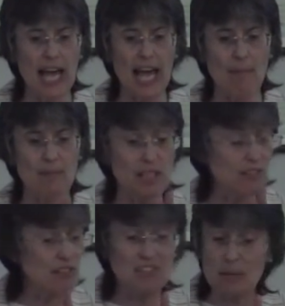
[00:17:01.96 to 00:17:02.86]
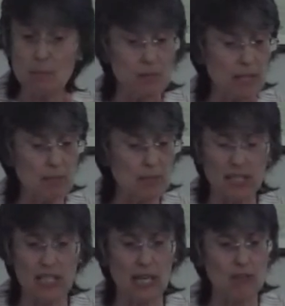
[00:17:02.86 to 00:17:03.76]
and this is simply
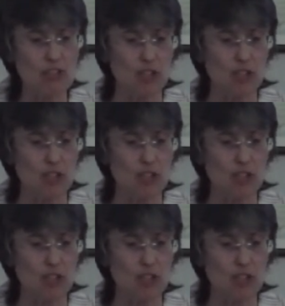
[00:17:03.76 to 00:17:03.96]
picking out